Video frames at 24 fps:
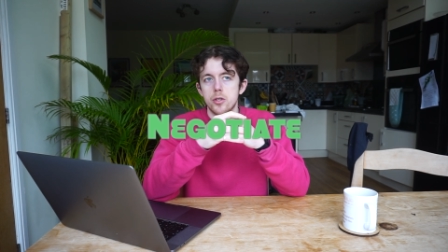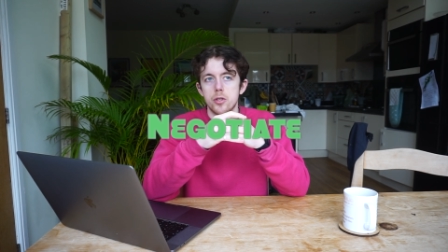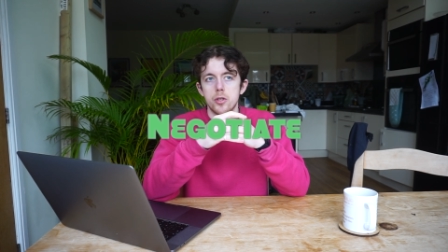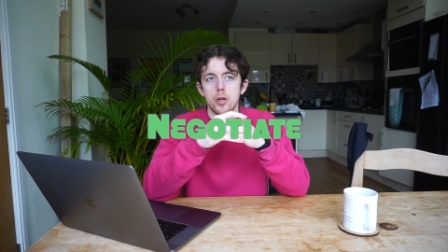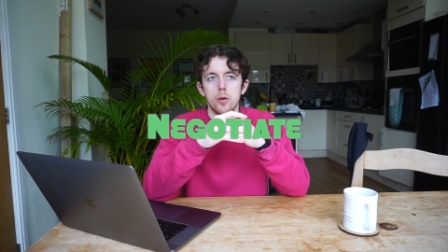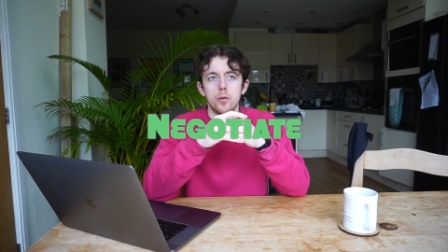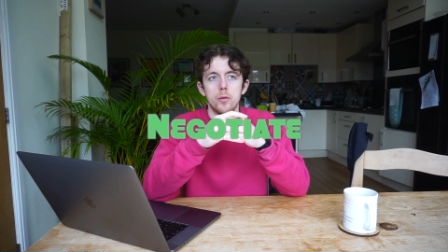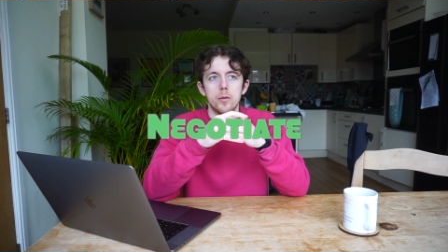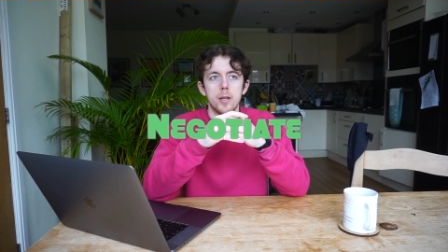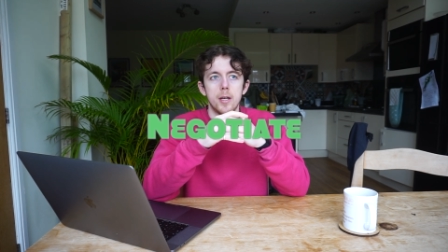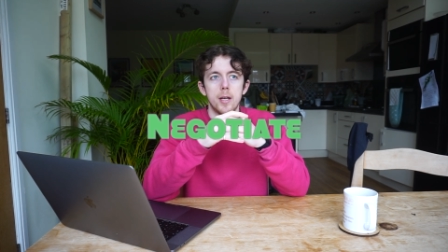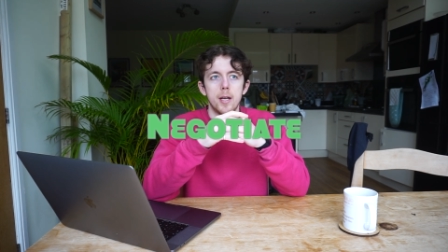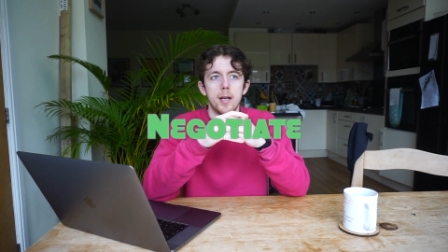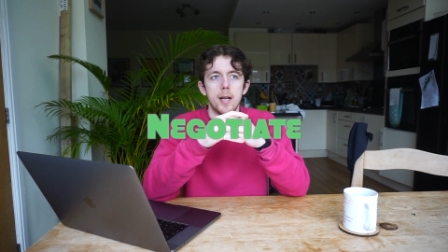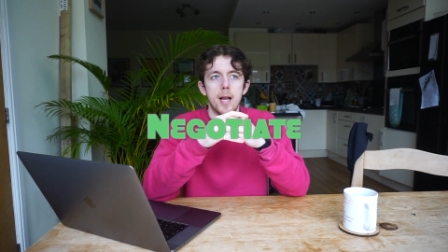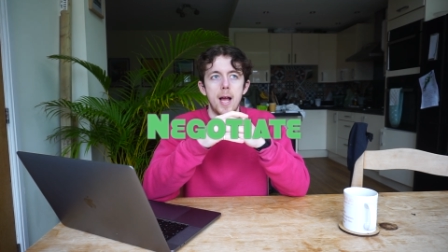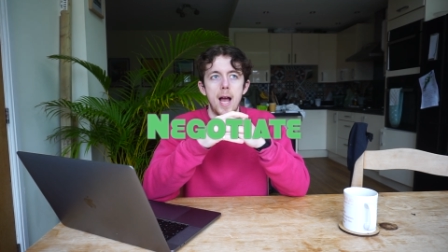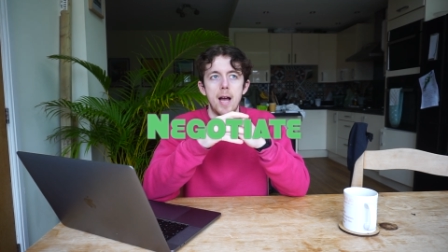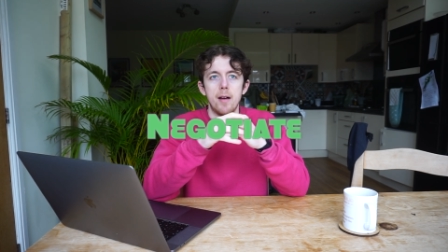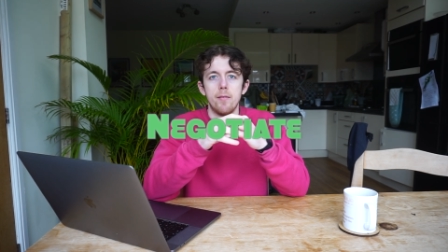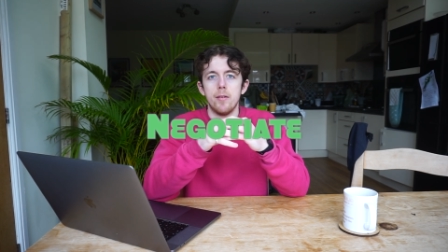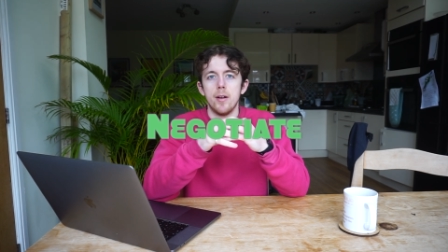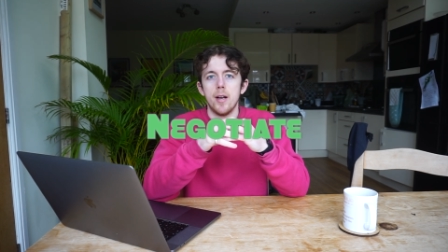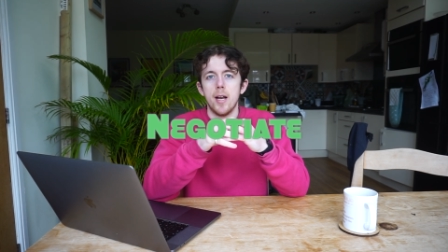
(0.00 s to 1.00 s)
don't
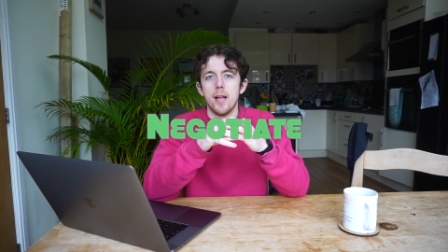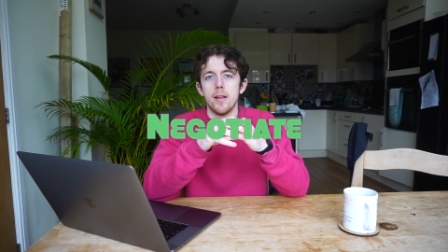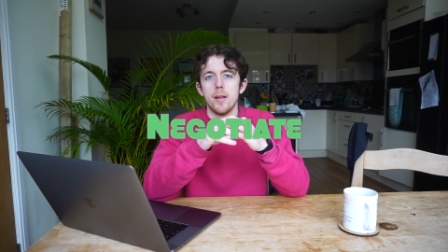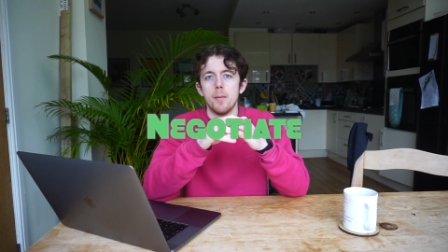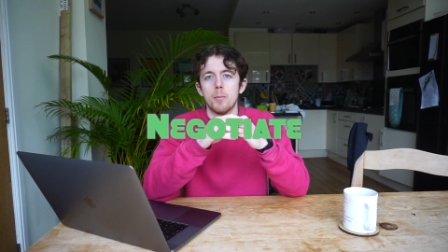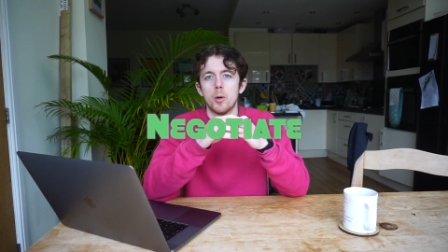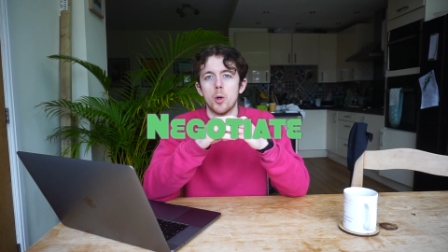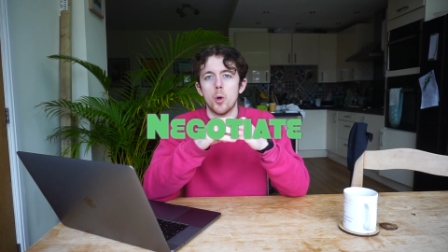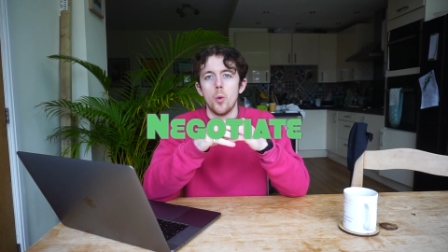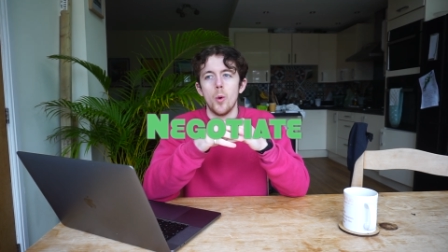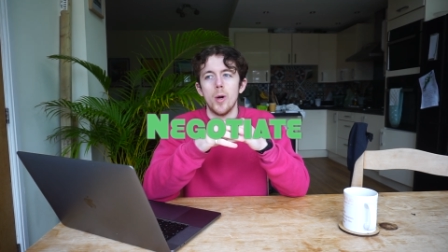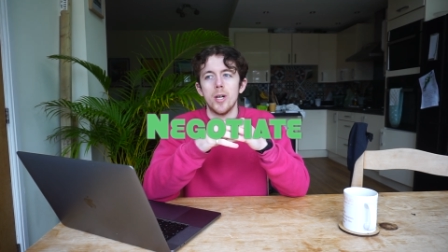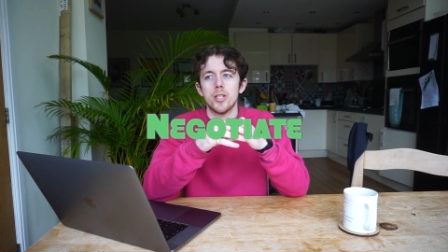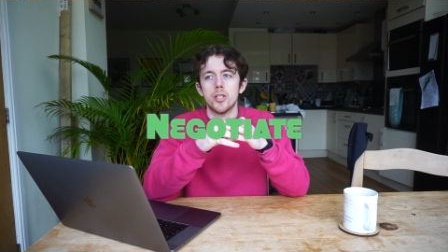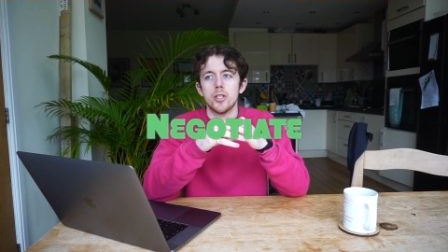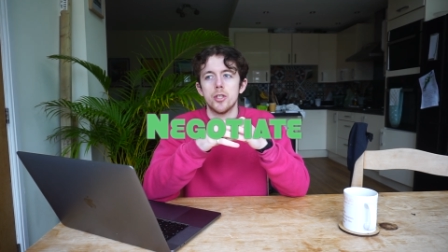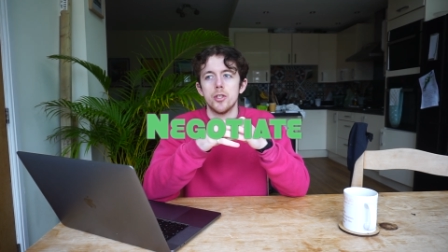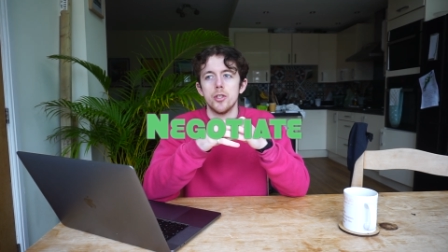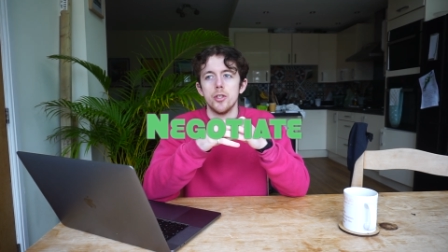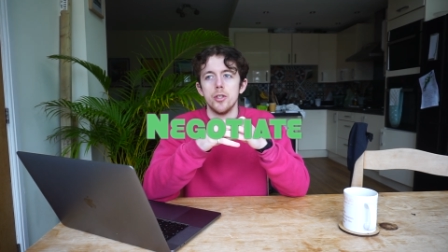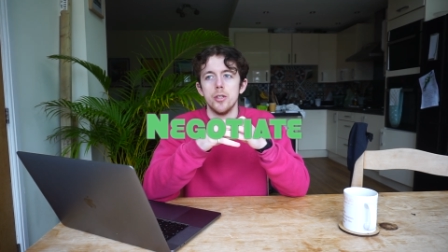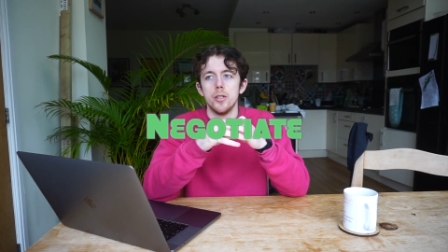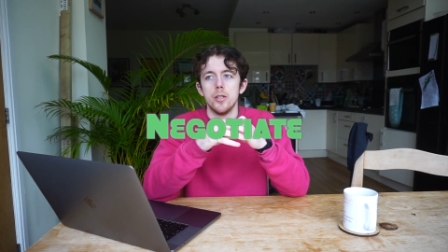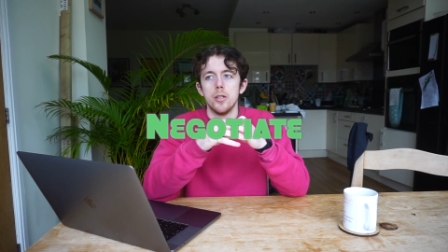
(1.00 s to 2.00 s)
ever let them
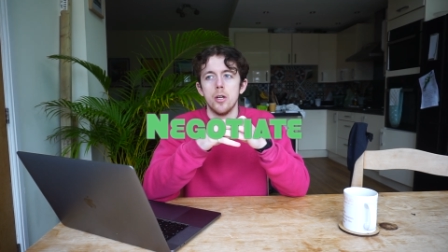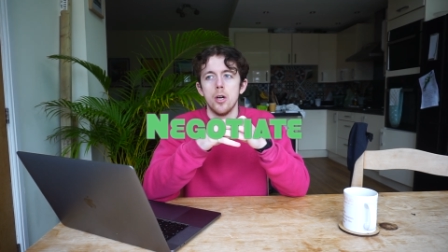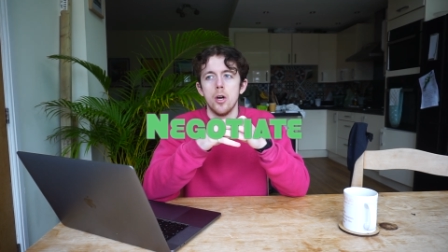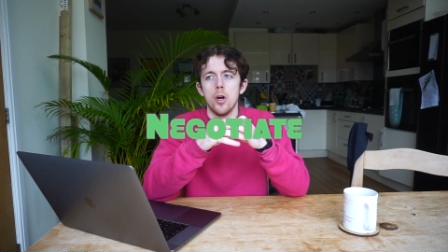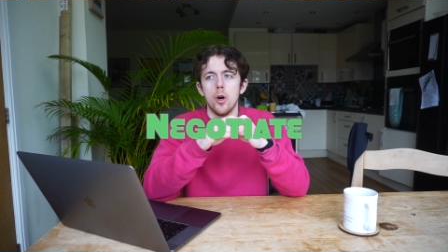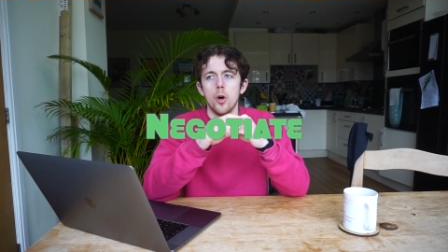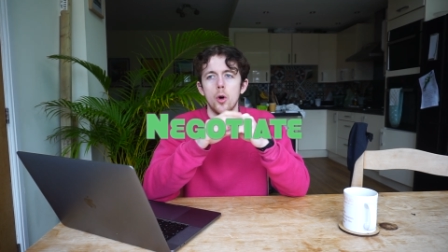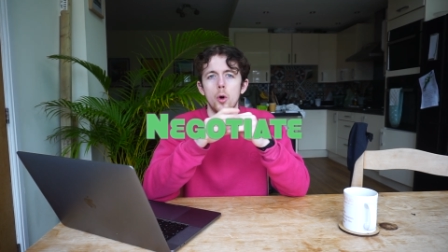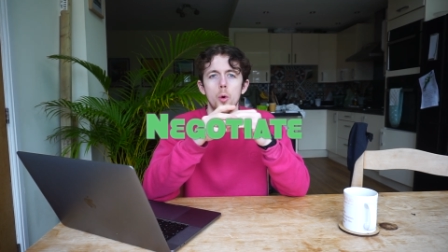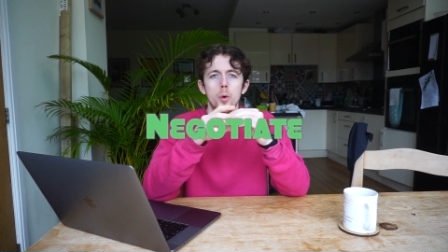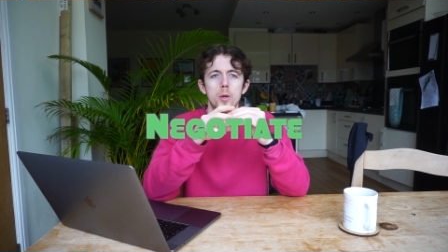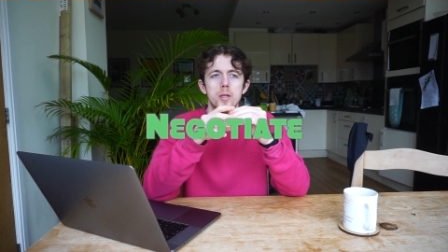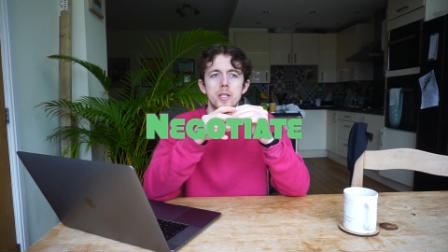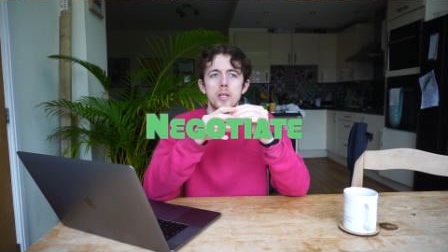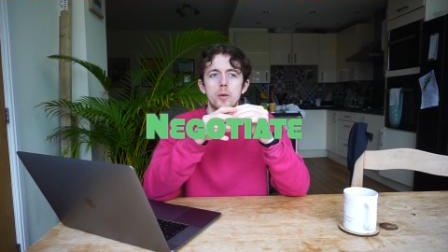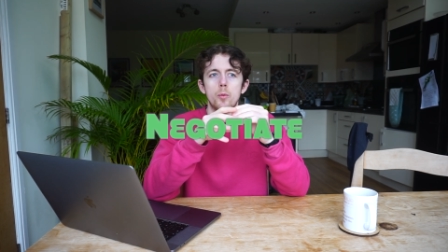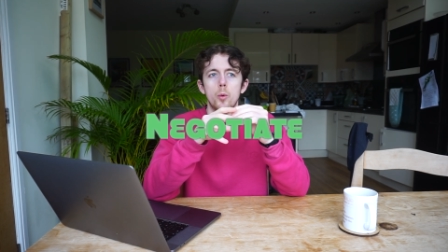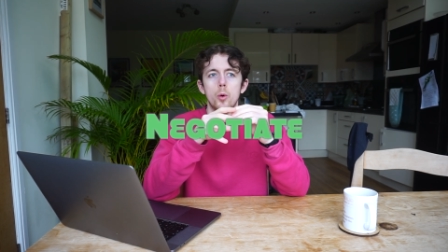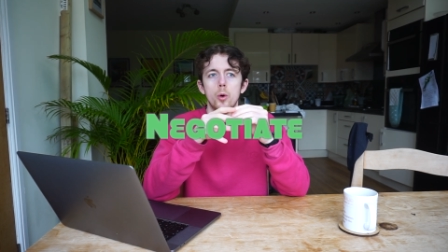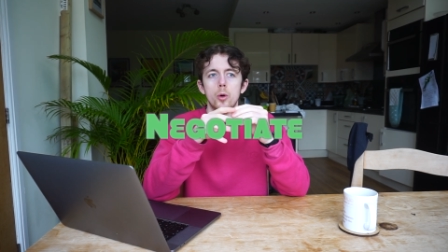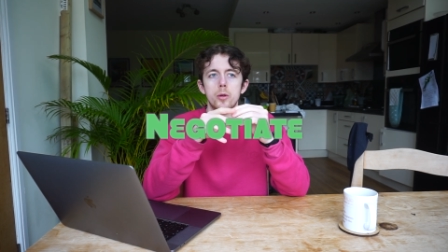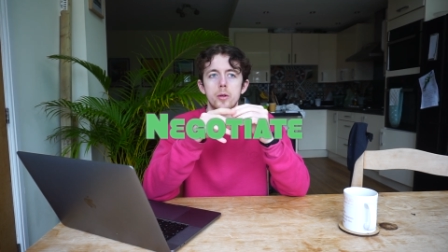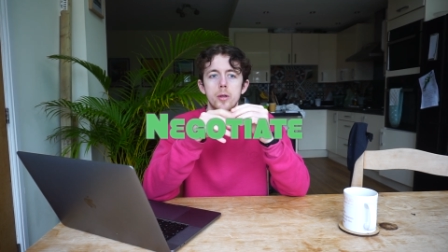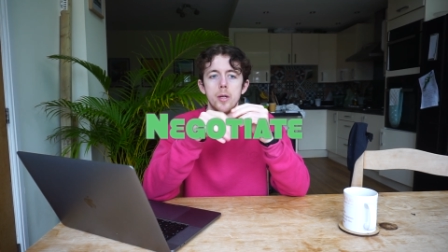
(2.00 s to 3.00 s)
question, or is he
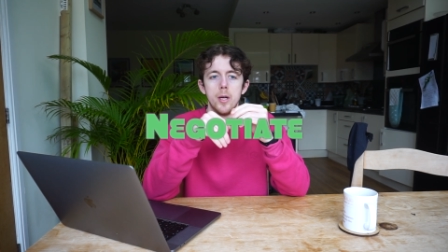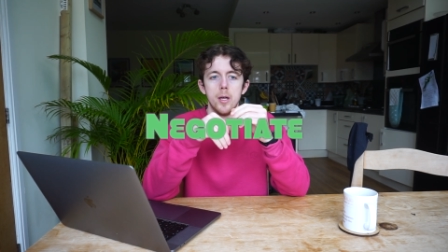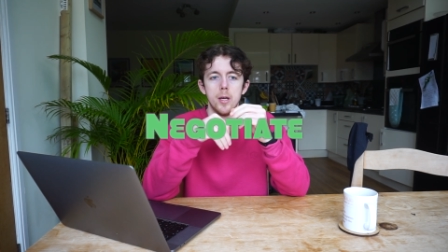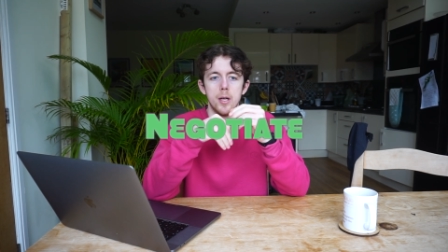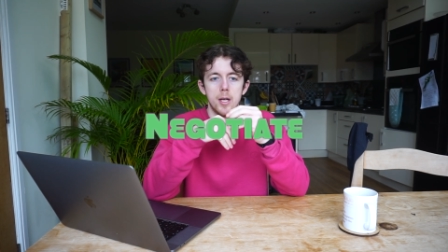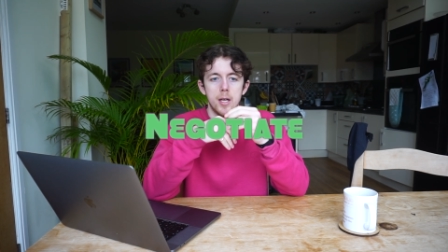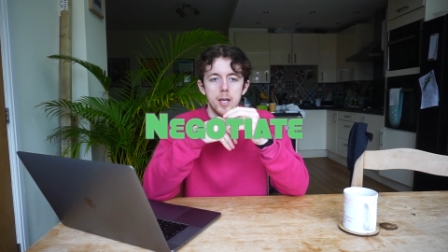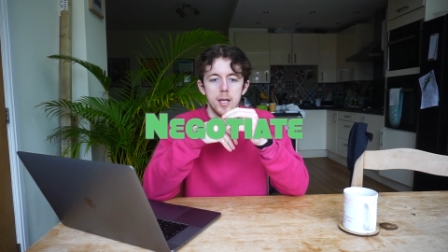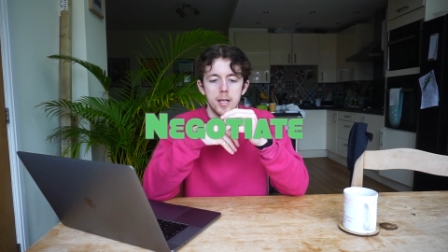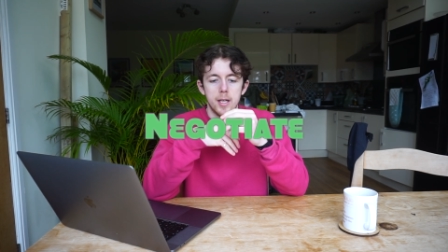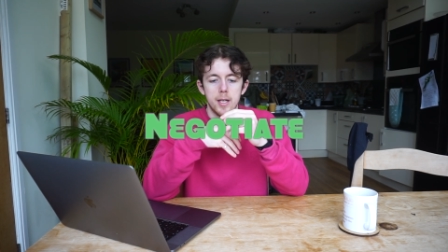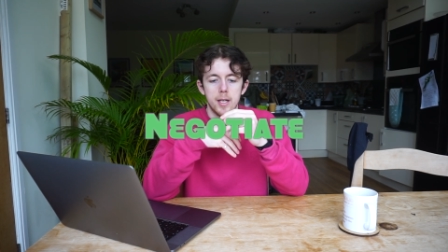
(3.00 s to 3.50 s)
worth it?